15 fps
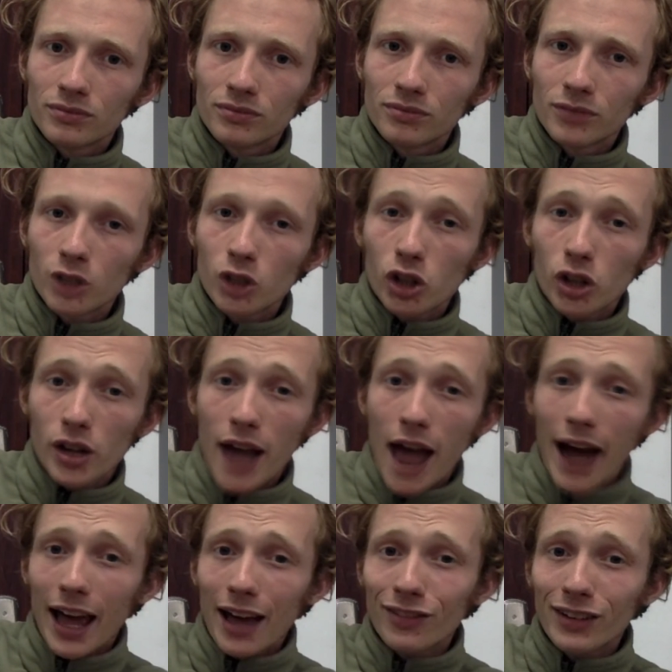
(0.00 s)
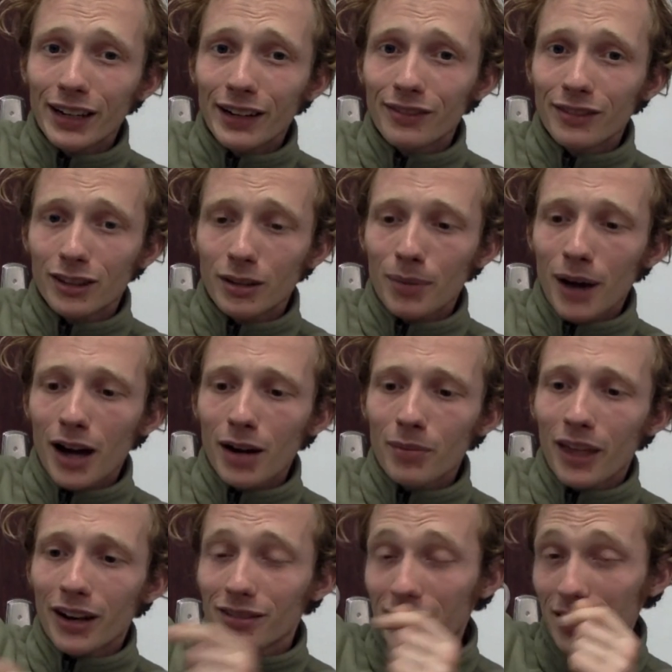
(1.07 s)
You should not have leaves at the bottom. That
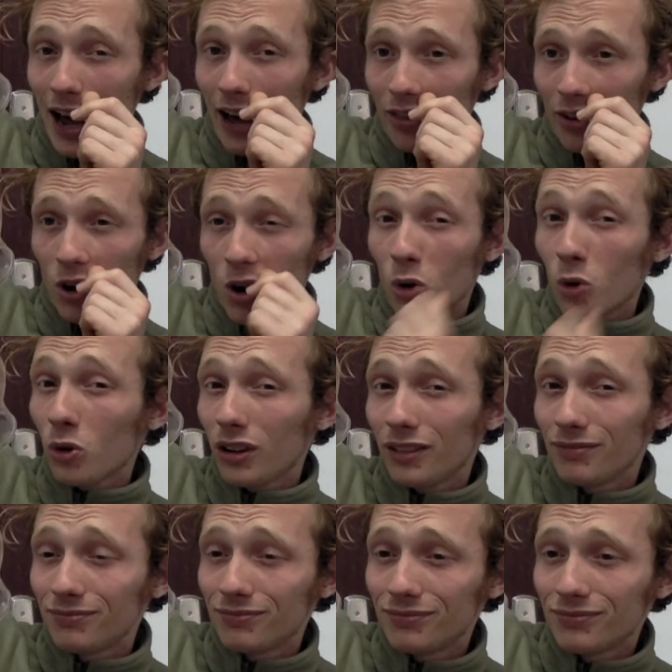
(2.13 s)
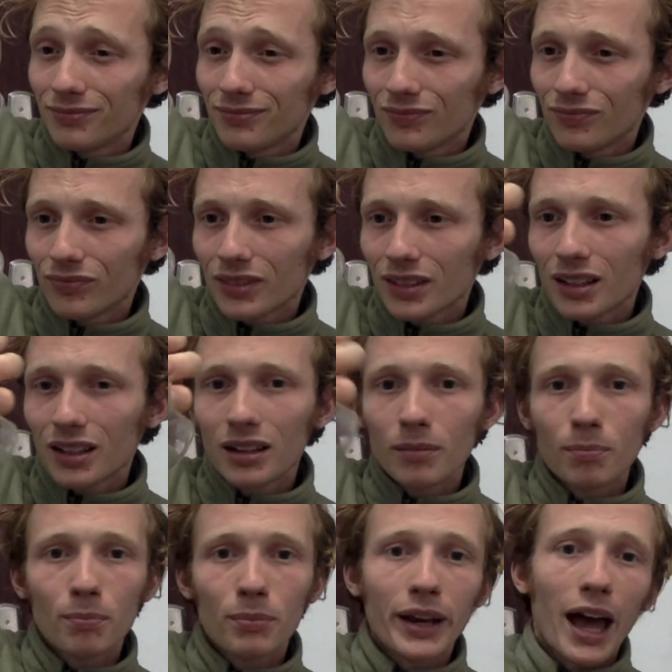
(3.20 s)
is not the goal.
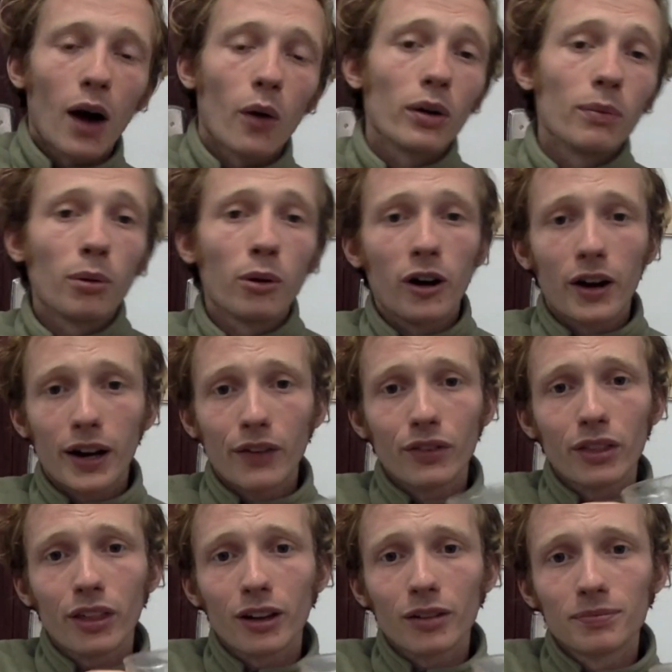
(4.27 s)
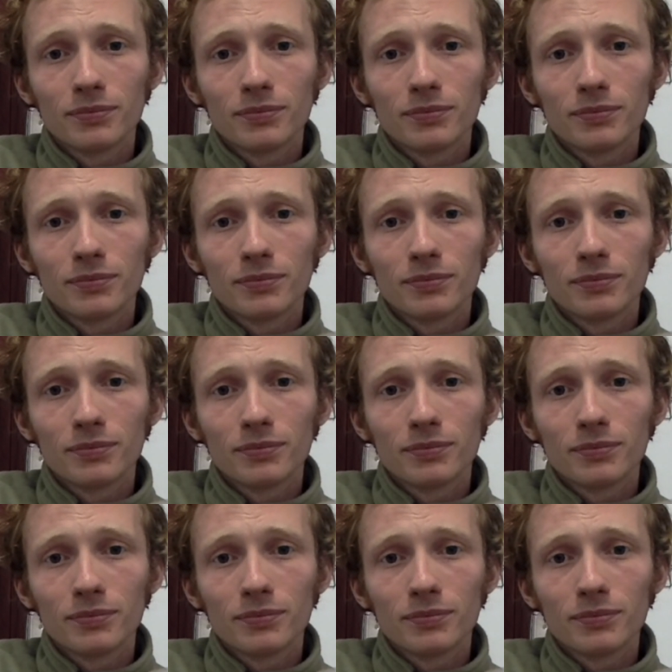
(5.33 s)
But now we pour out everything.